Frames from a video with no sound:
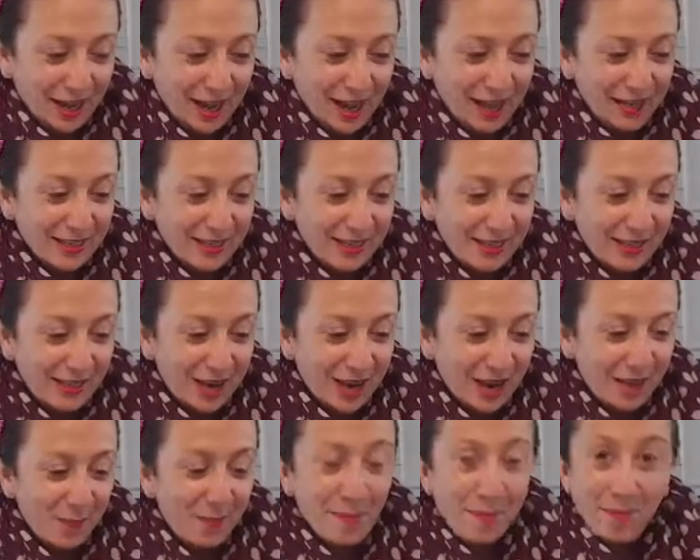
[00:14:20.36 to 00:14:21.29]
and to
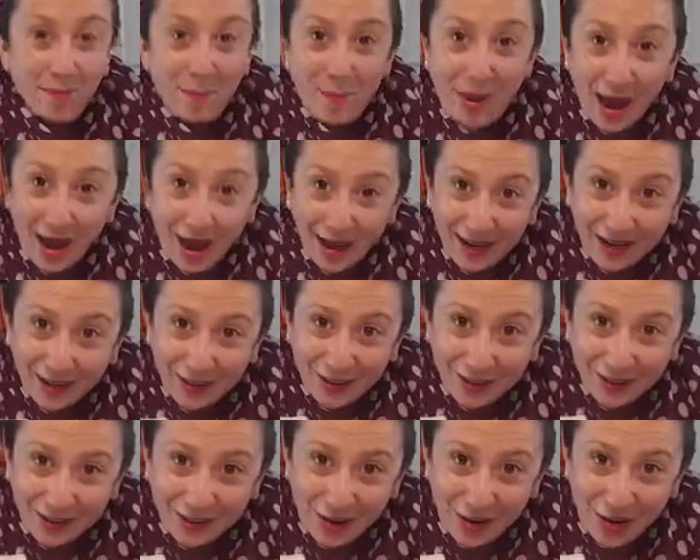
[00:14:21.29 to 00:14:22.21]
come back
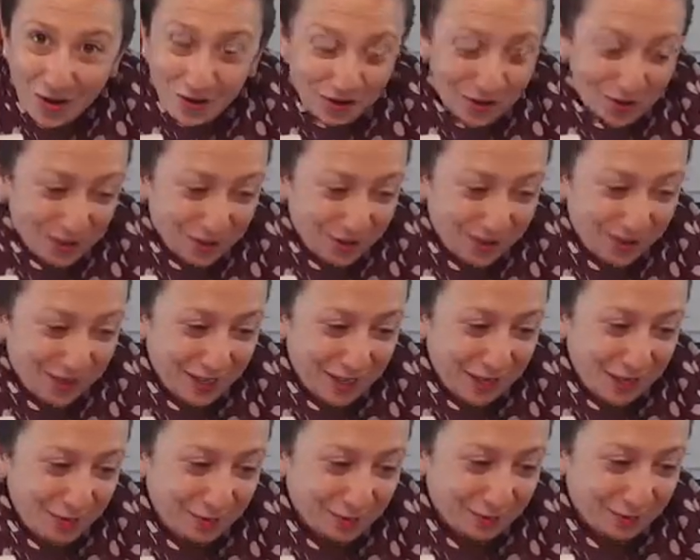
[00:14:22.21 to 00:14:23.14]
on
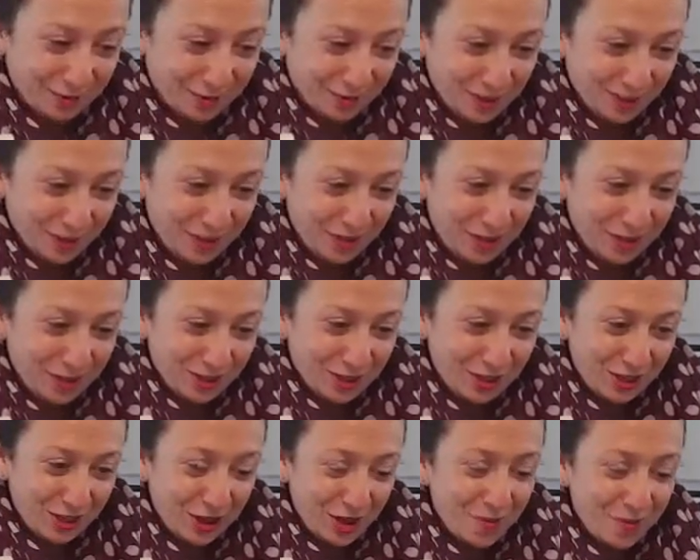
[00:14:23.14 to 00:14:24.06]
yourself. So
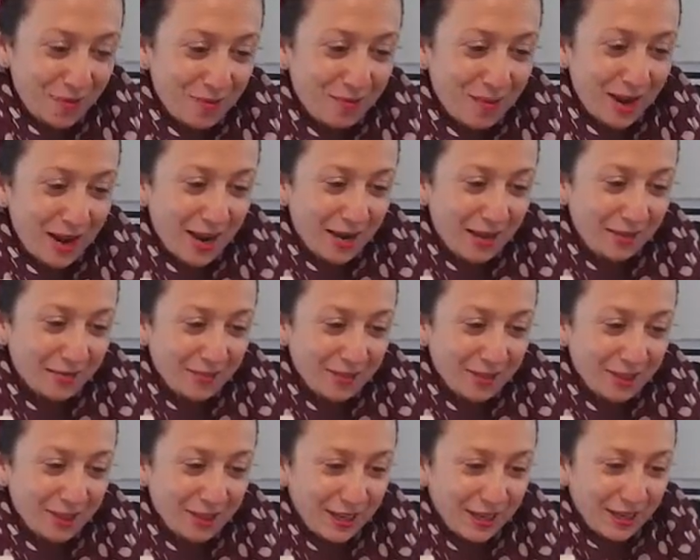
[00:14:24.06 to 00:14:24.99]
just go
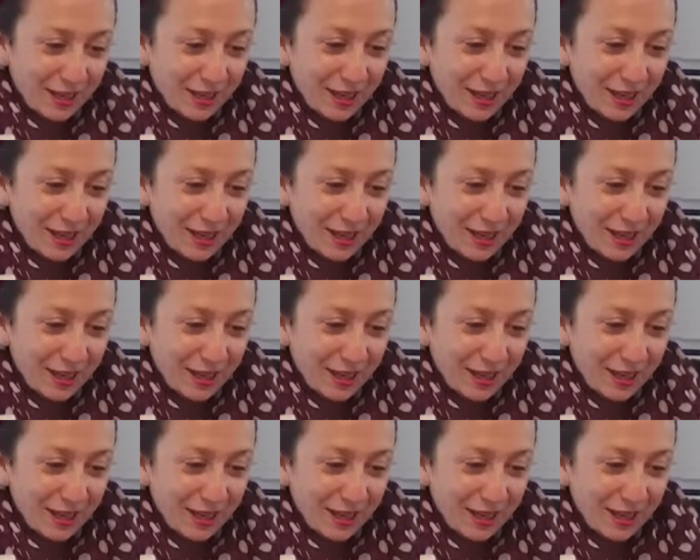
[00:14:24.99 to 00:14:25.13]
around.